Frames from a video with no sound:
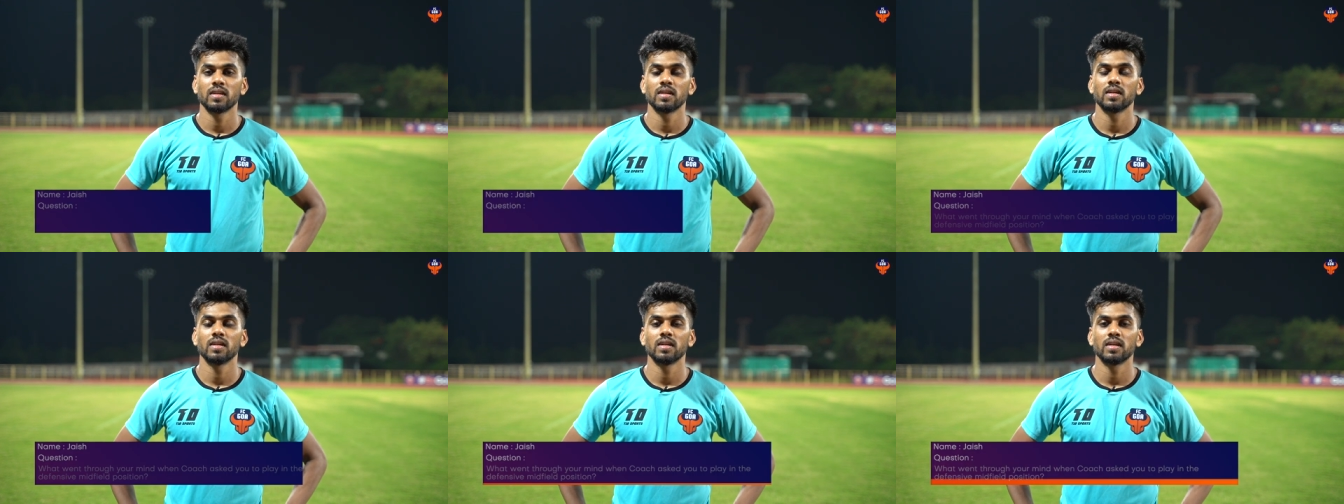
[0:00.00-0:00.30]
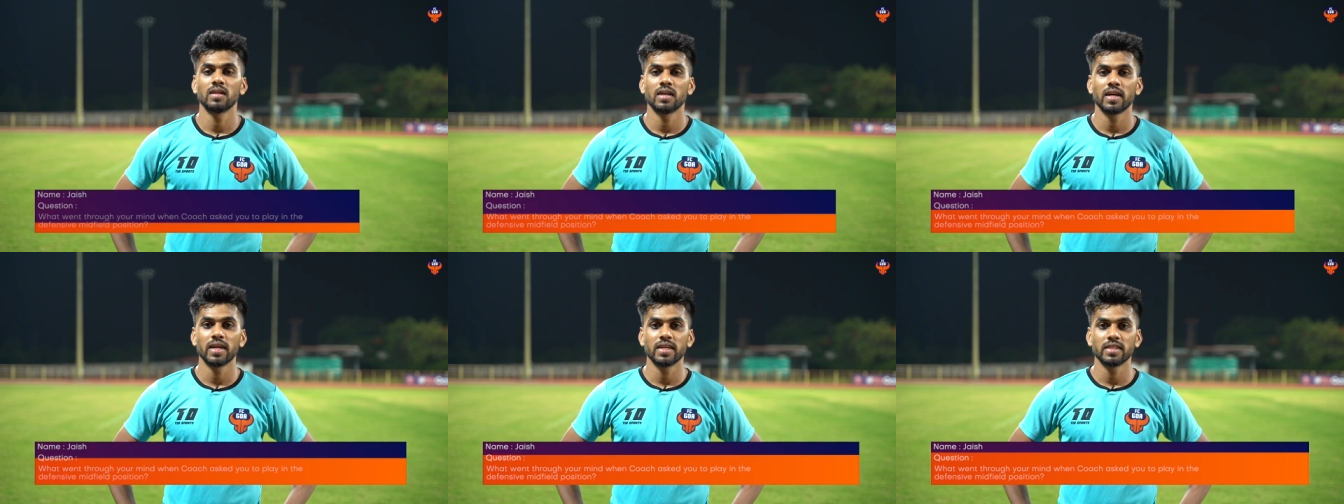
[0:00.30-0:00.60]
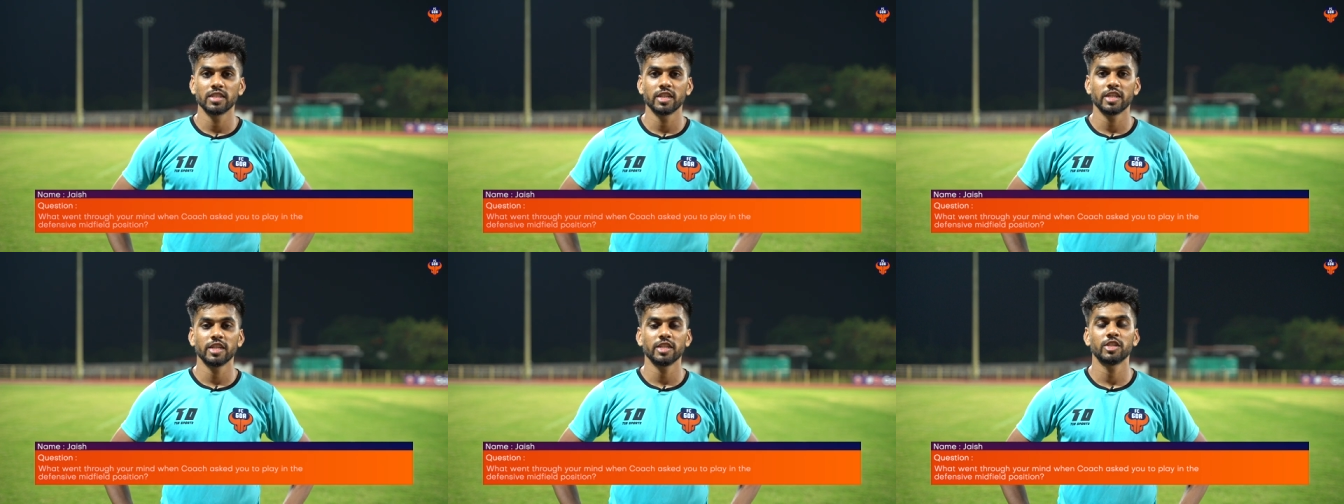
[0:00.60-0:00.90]
Uh, hi
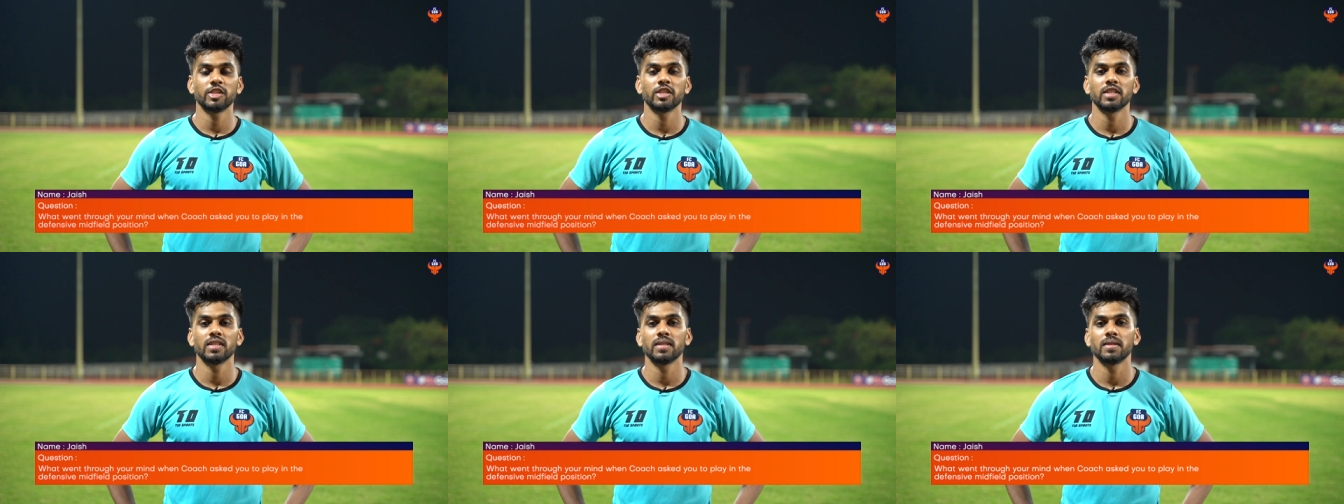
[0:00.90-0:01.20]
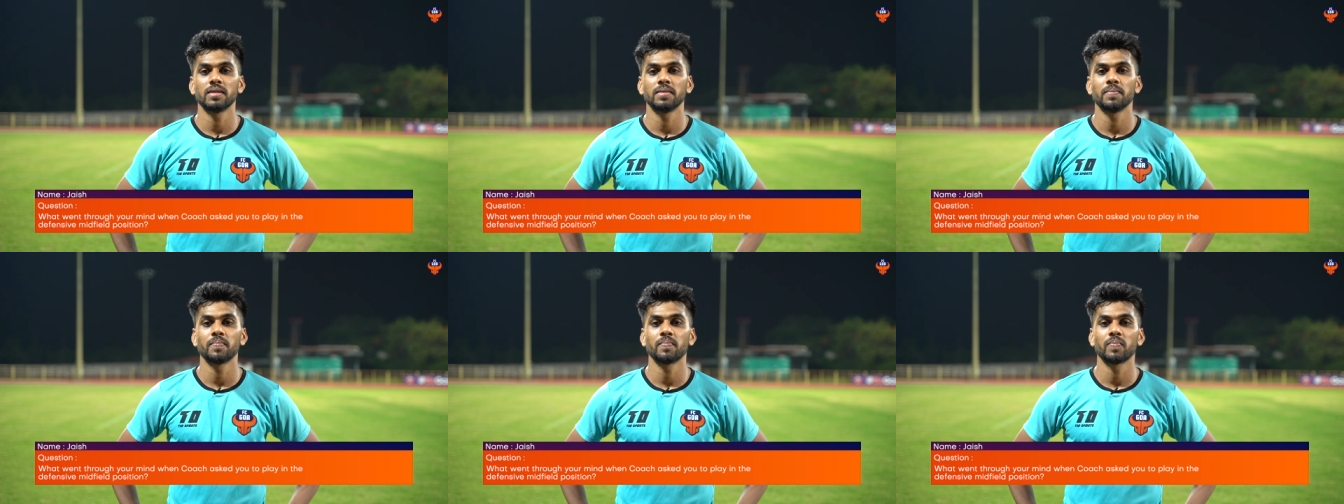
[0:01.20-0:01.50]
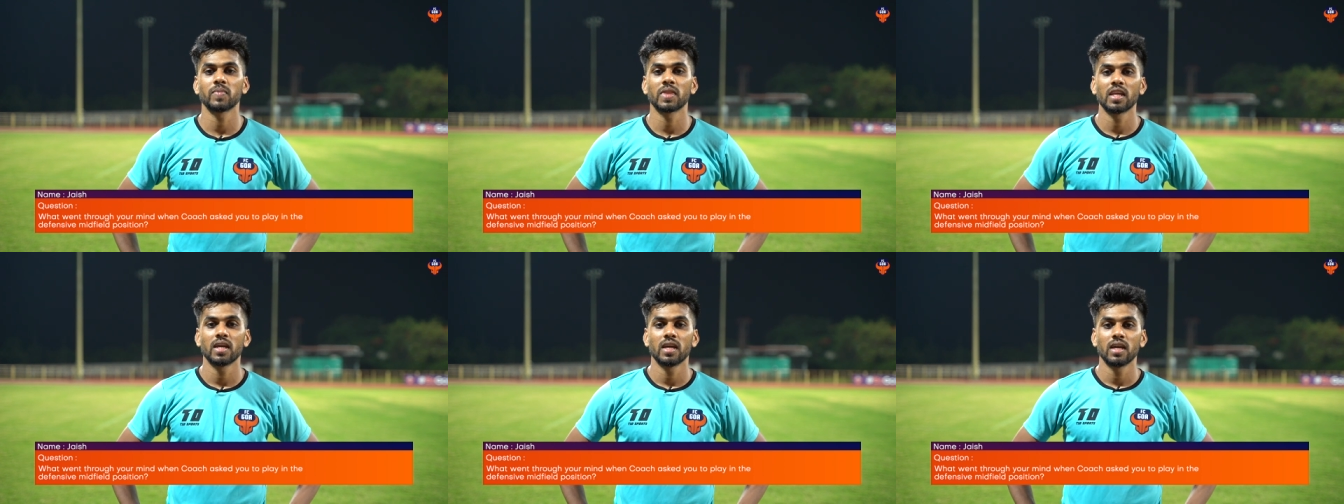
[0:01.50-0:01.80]
Uh,
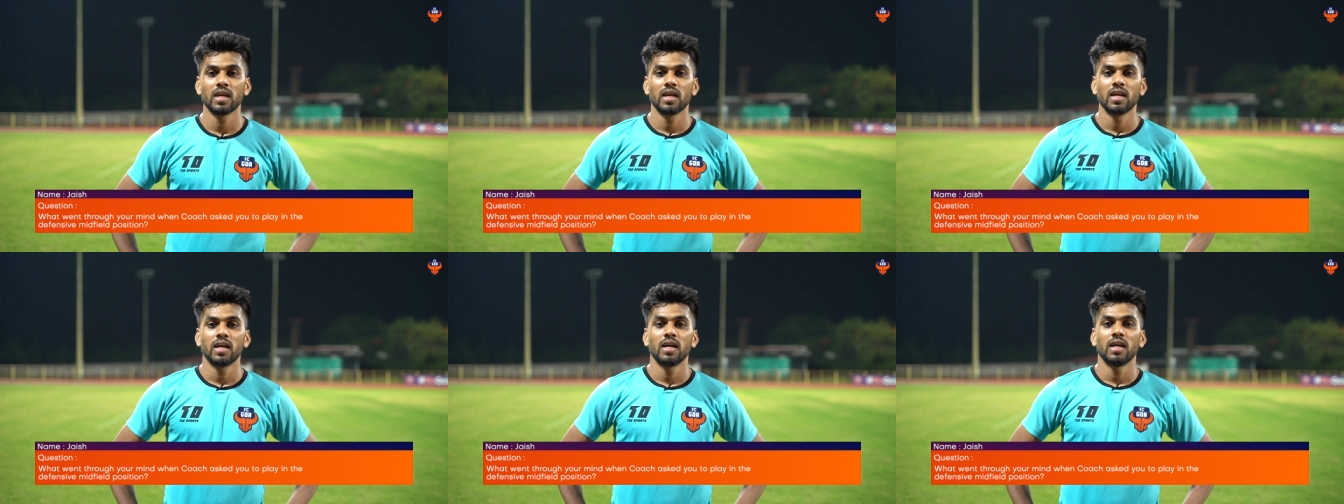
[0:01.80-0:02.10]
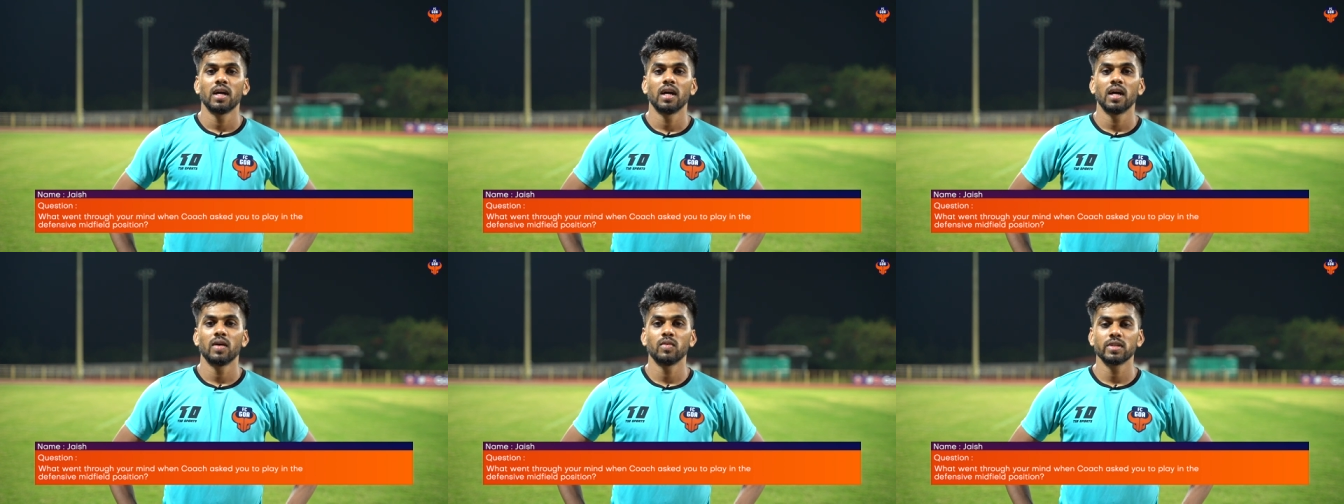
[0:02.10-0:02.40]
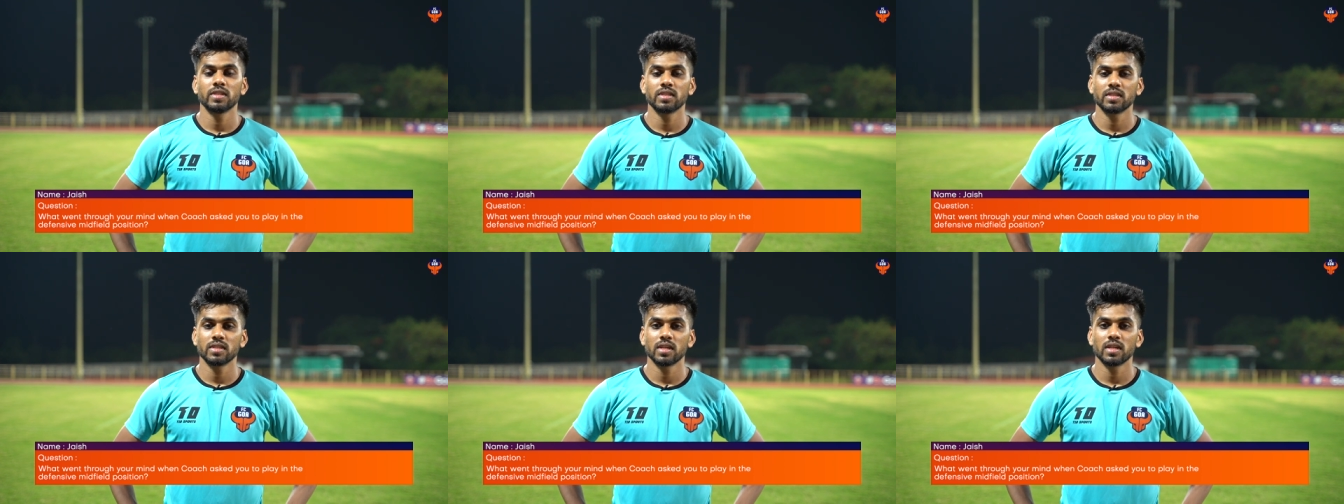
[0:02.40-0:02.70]
I
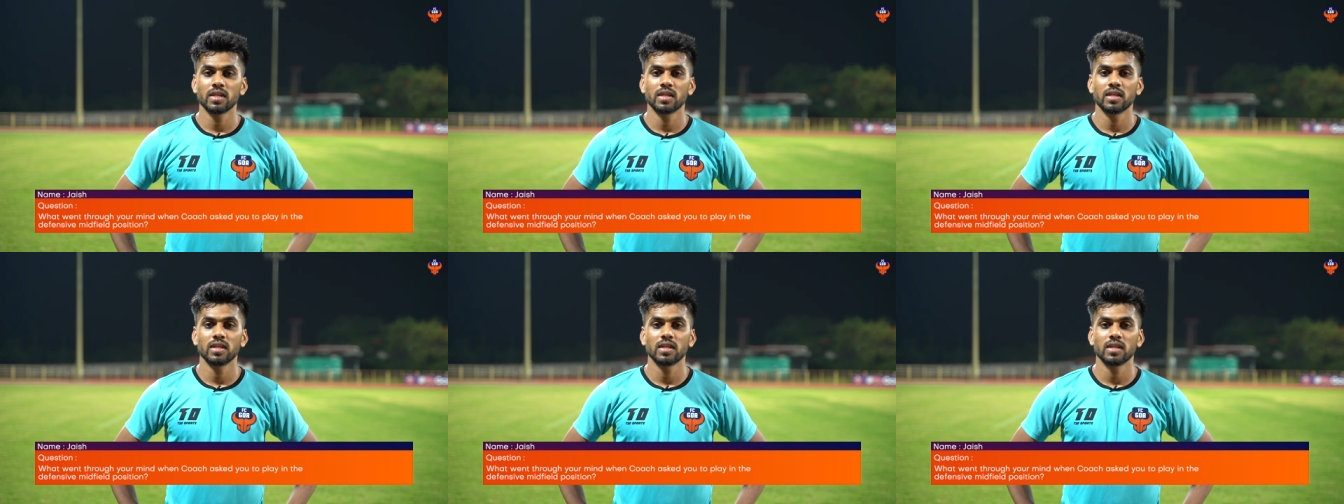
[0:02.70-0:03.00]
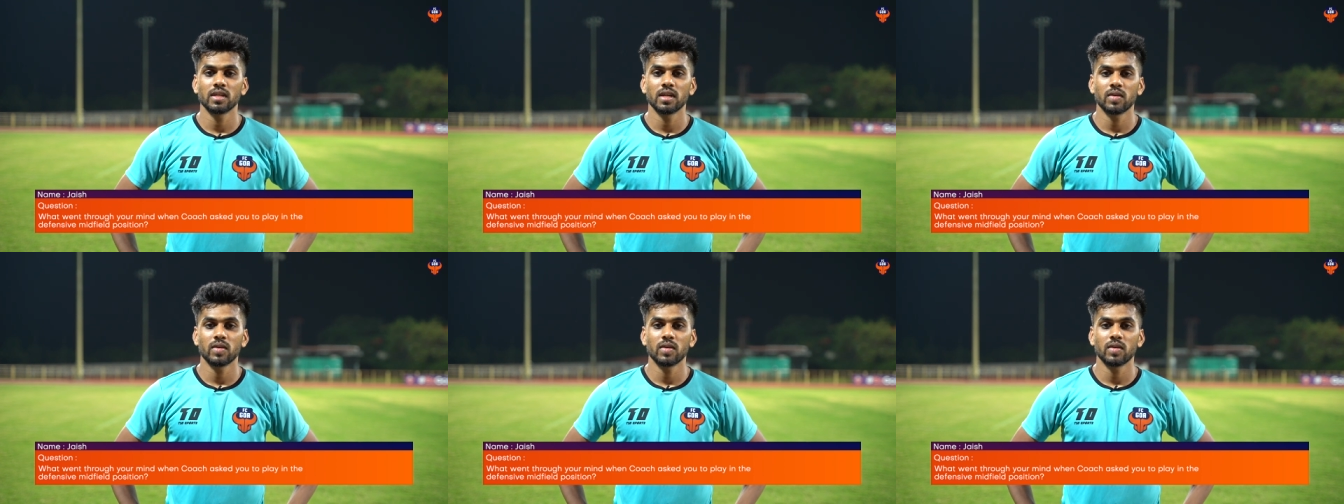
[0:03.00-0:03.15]
was uh,